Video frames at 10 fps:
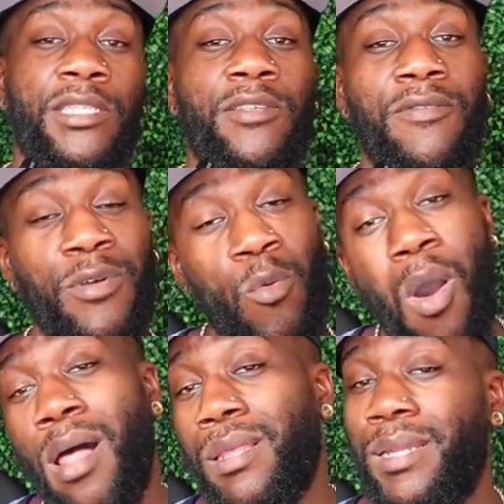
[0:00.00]
So if the
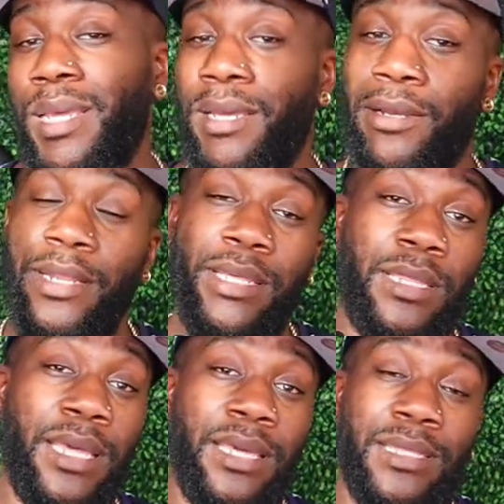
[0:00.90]
quality or
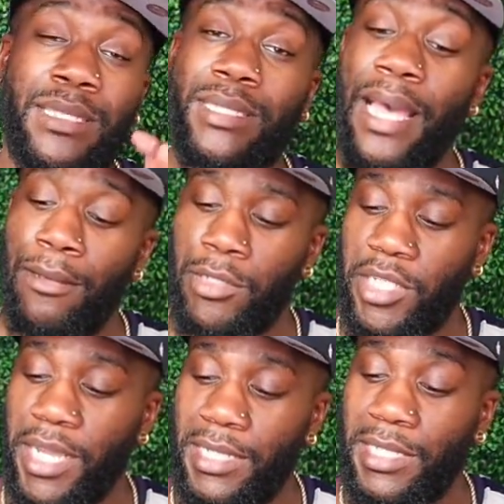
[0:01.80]
anything, the sound
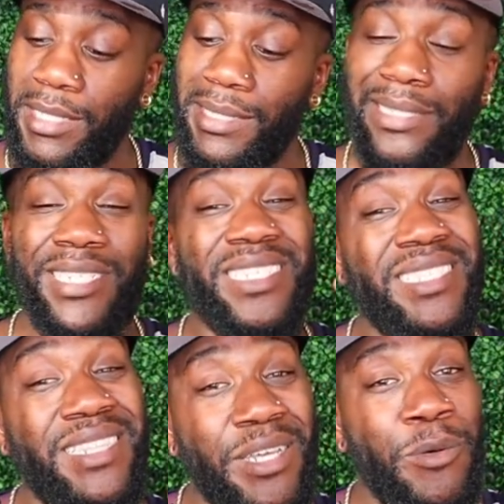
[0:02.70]
changes just a
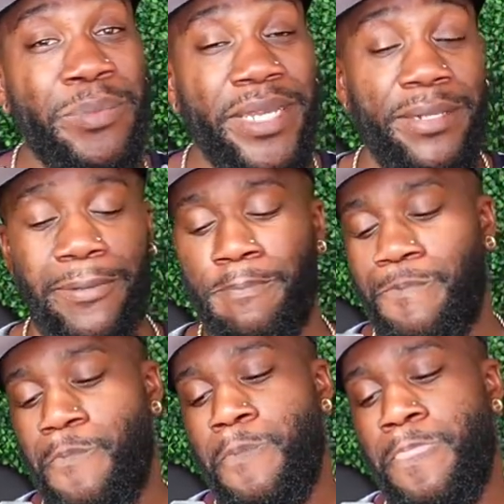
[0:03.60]
little bit,
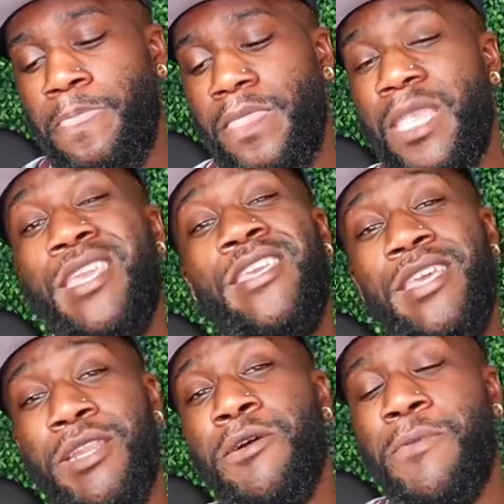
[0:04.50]

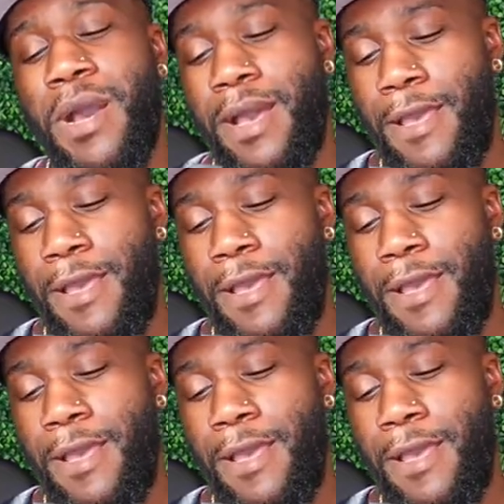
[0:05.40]
you know what?